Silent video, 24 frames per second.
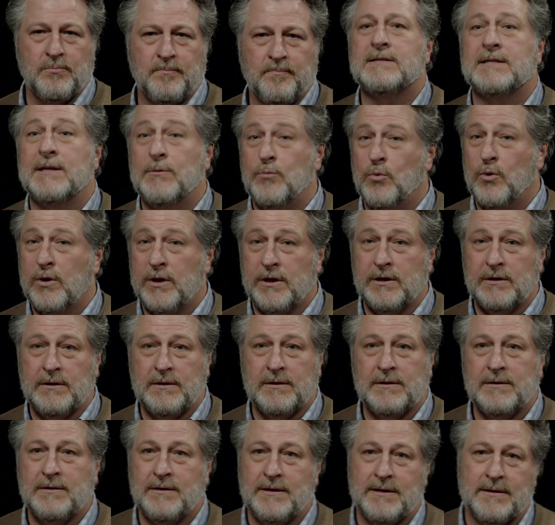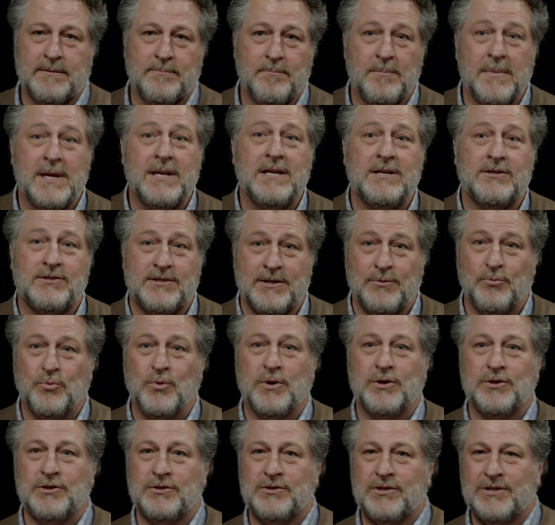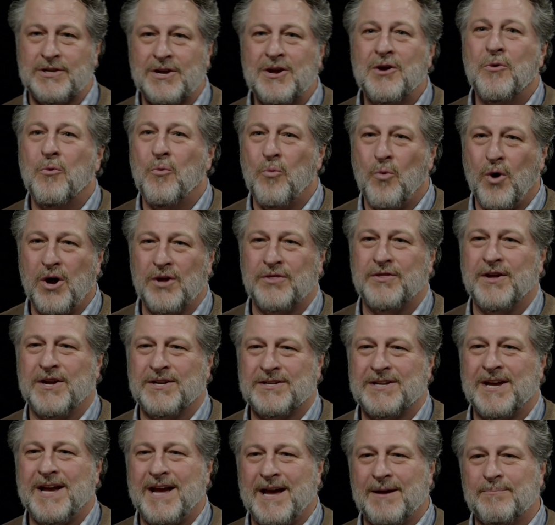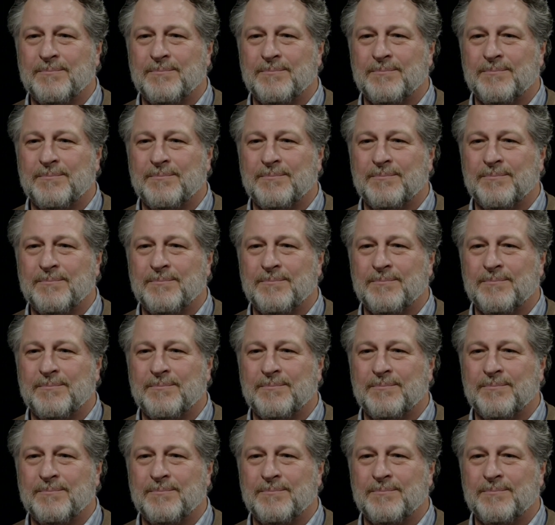Someone, many someones, want that to